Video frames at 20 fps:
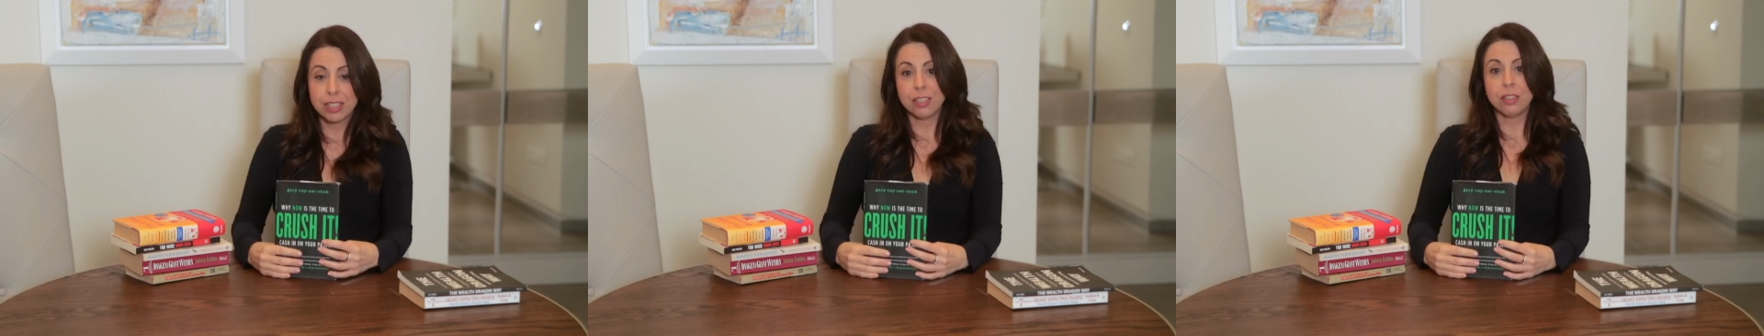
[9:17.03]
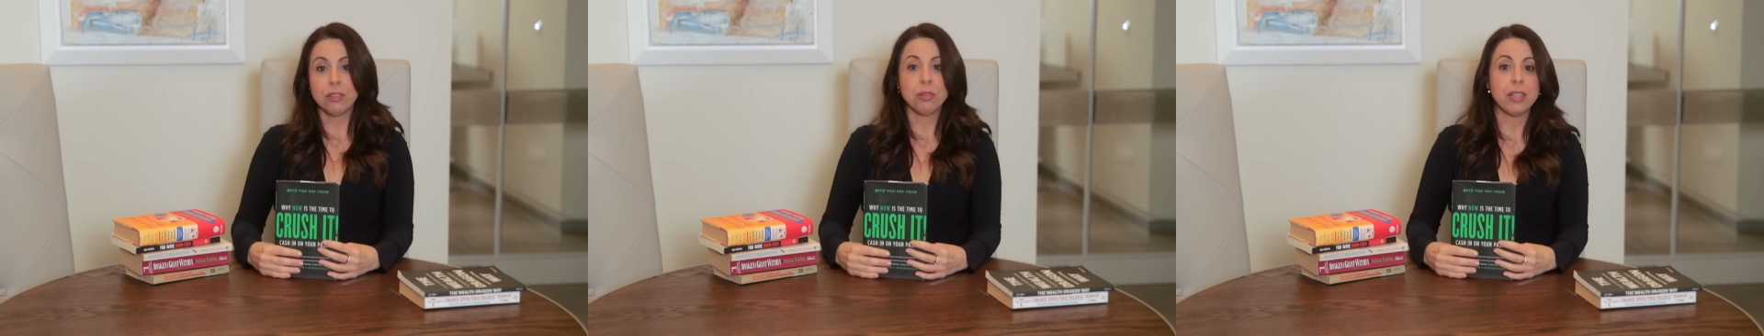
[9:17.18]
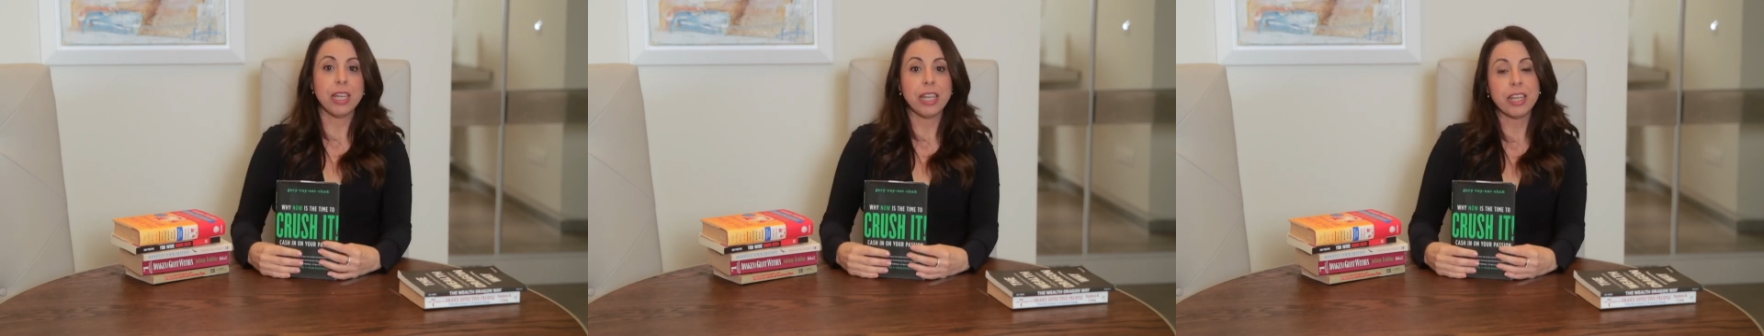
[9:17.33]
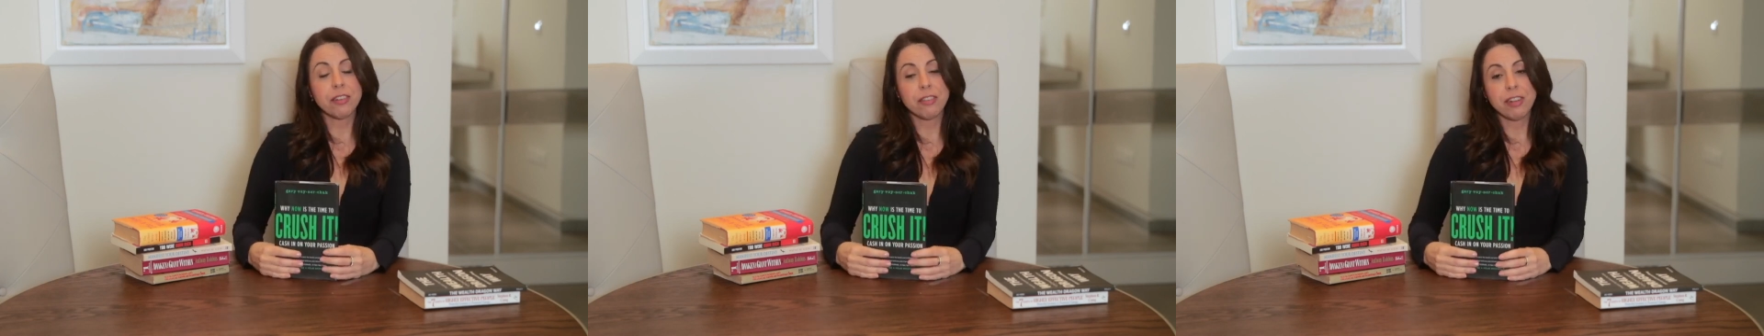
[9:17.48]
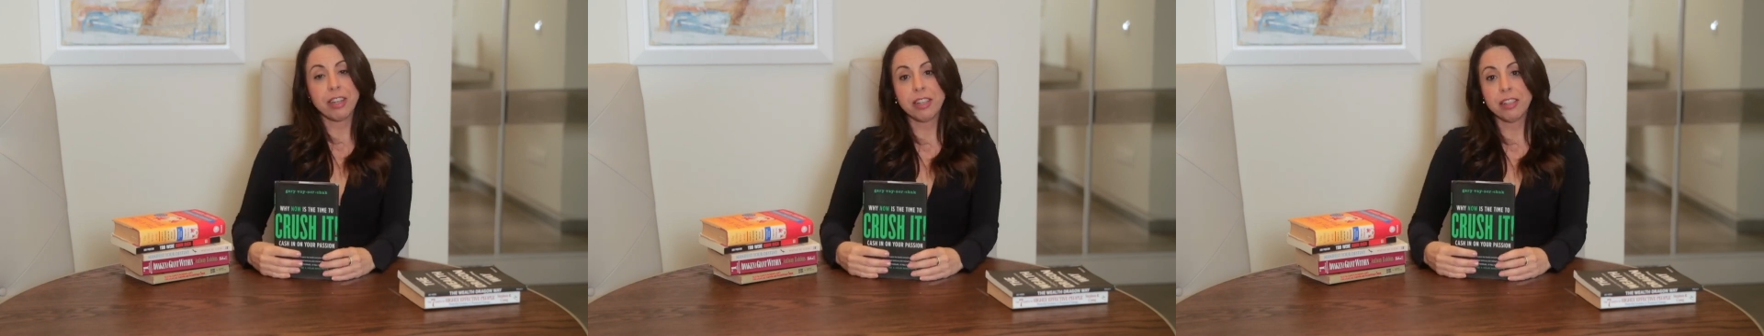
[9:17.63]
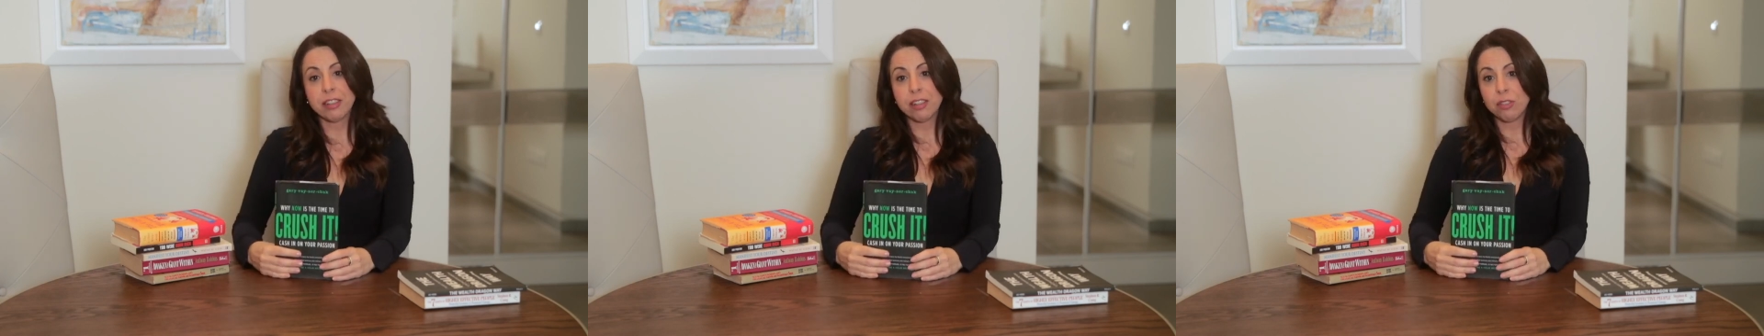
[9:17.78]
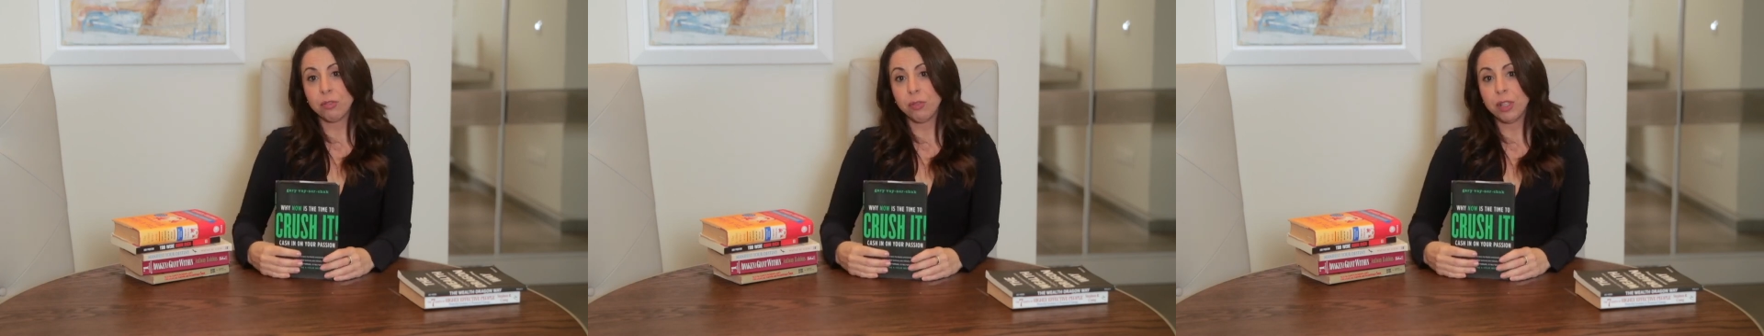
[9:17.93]
here today
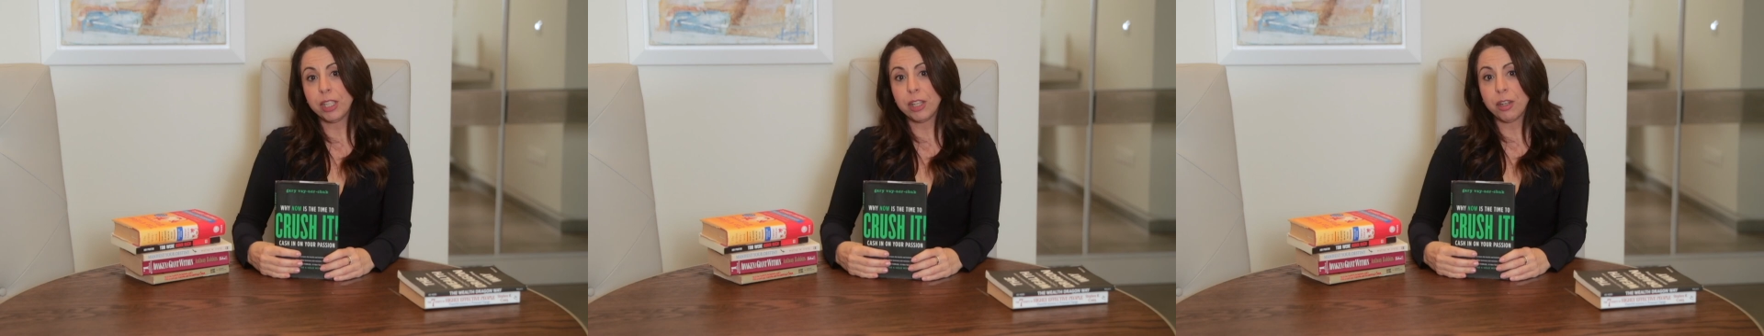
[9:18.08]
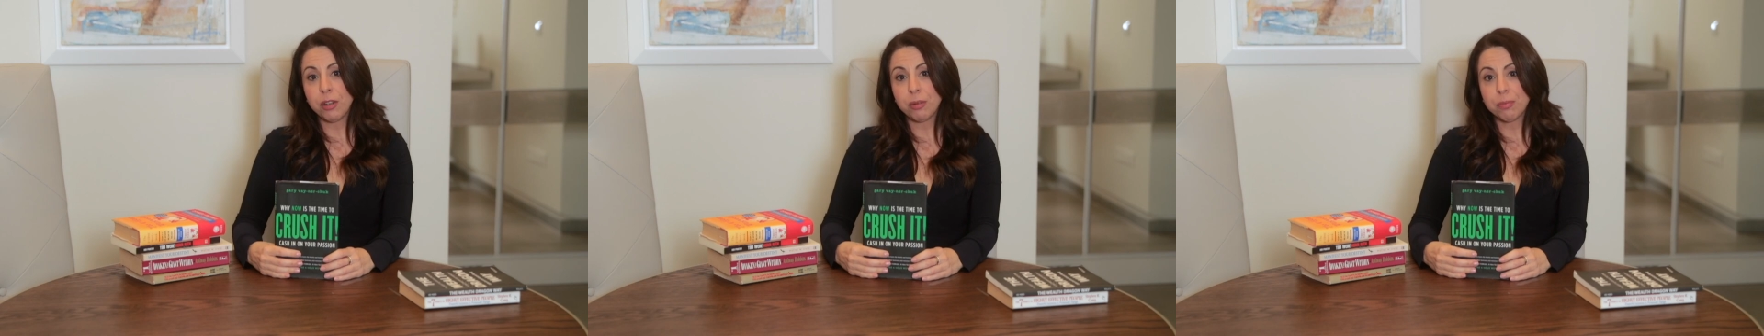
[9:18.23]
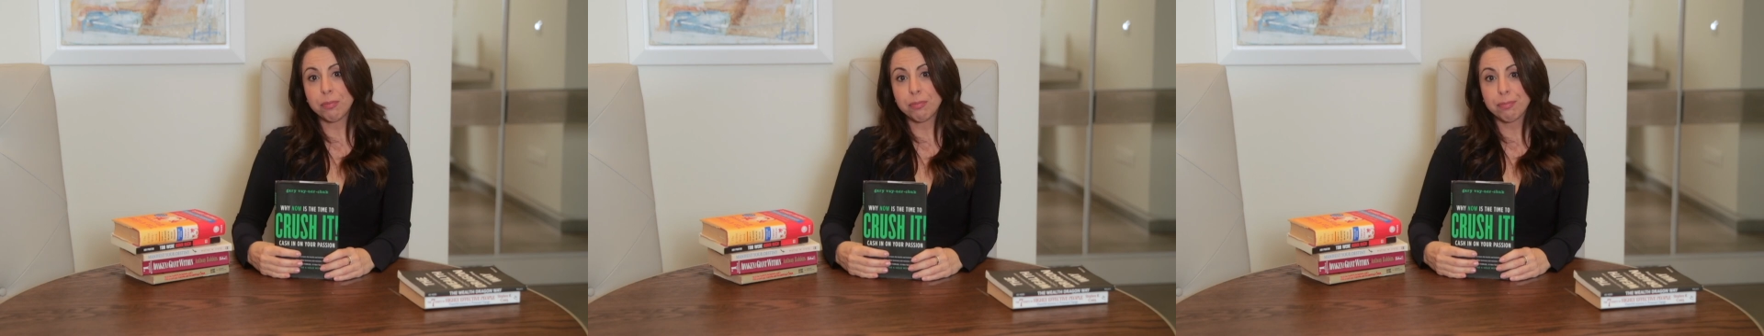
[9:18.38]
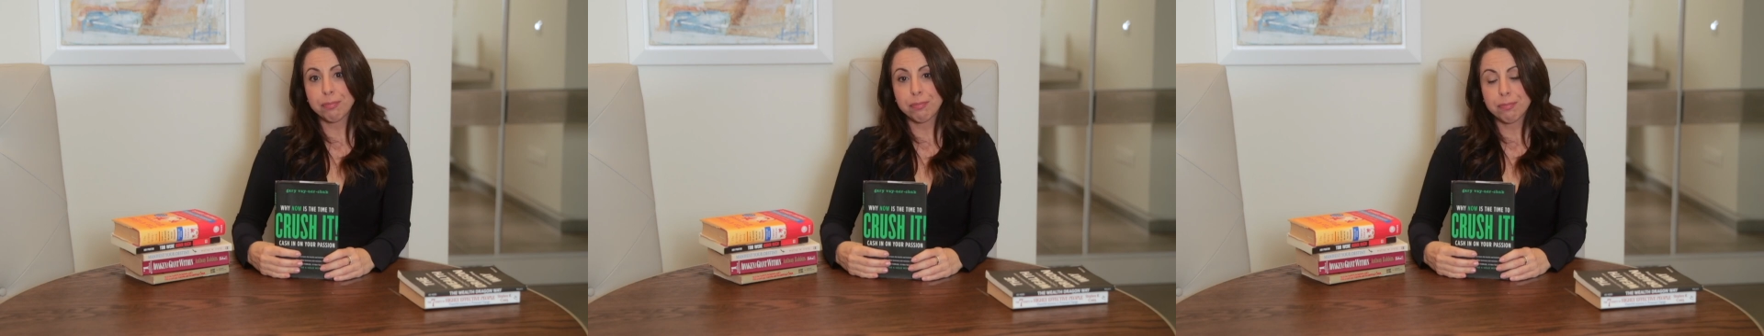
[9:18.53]
creating this video.